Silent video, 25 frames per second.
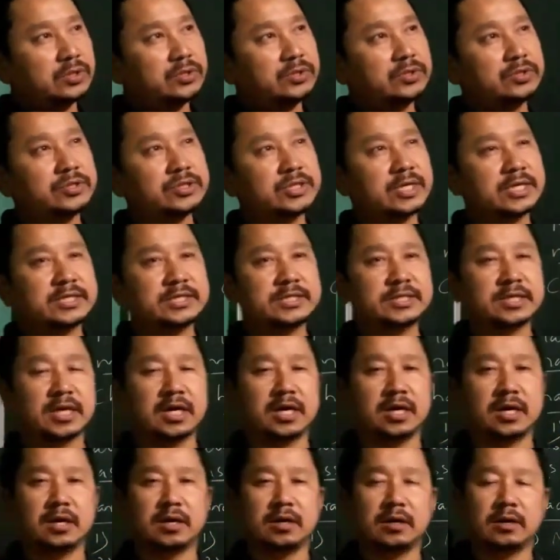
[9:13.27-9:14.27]
you just
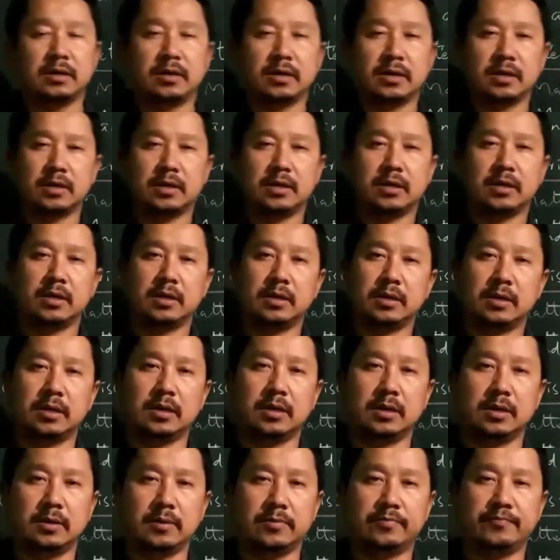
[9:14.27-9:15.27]

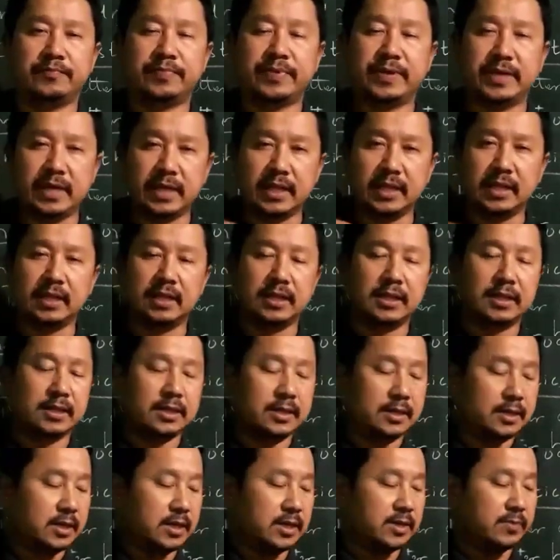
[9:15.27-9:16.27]
fill
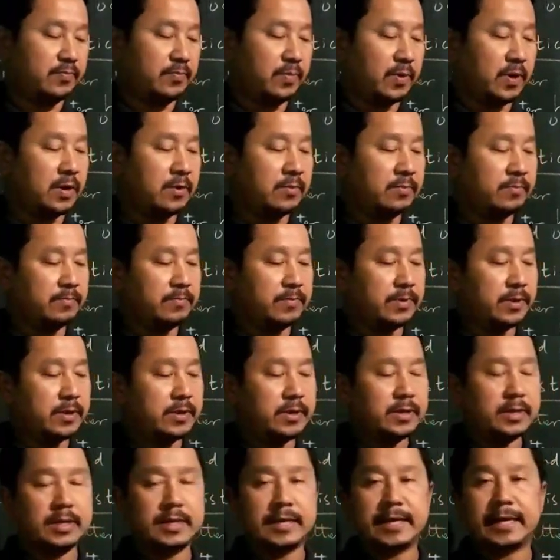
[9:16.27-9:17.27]
or pump
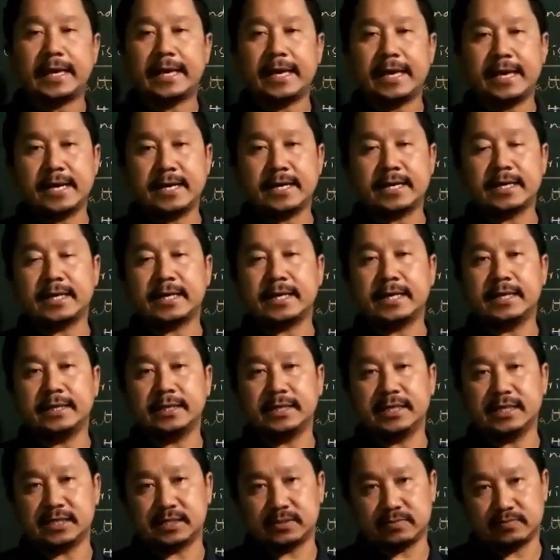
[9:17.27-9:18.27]
air in
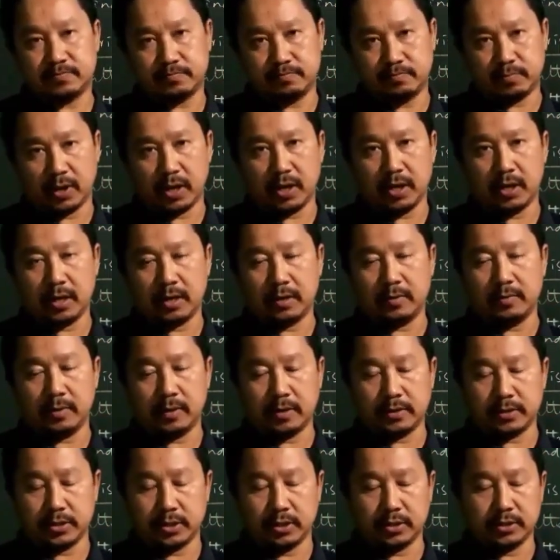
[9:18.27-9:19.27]
this ball.
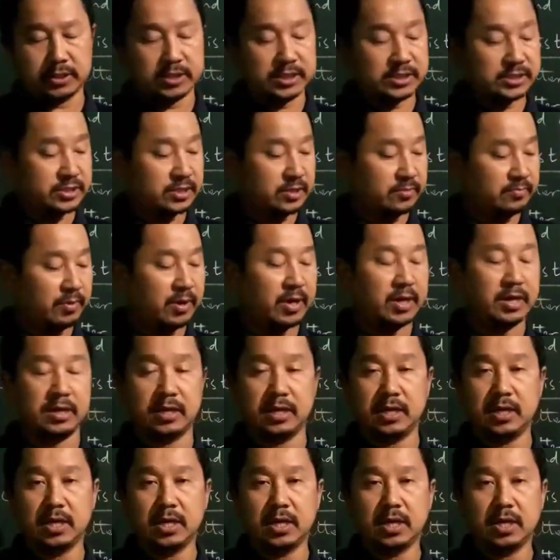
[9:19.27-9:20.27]
This bulb
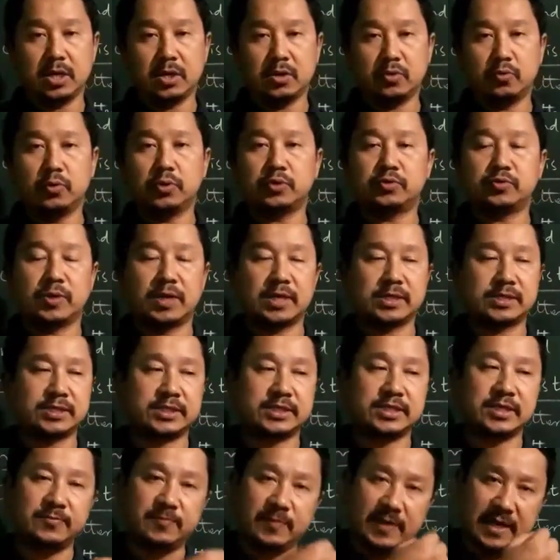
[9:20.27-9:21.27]
which was
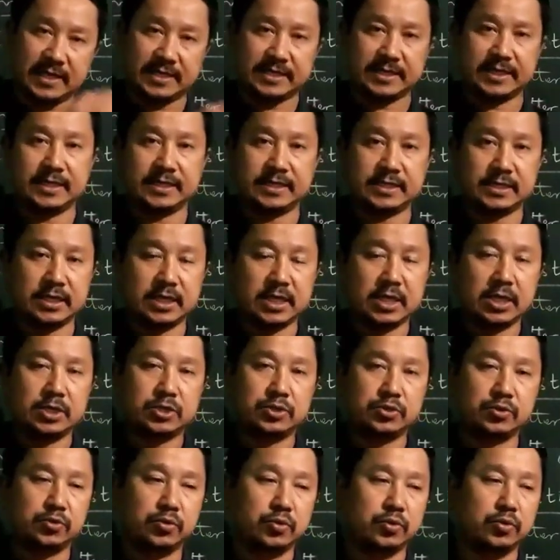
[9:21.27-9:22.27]
deflated.
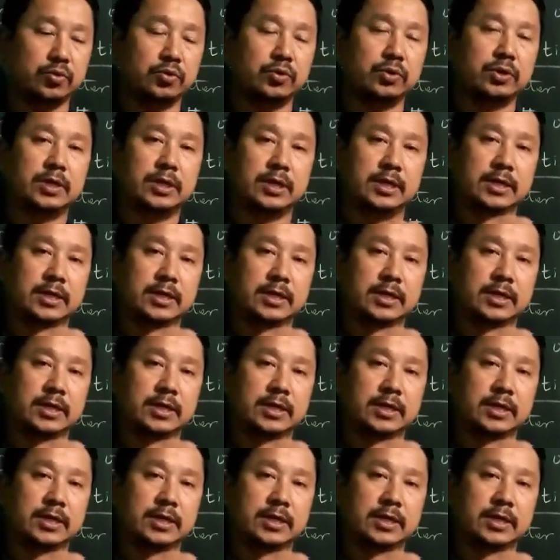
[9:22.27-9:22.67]
You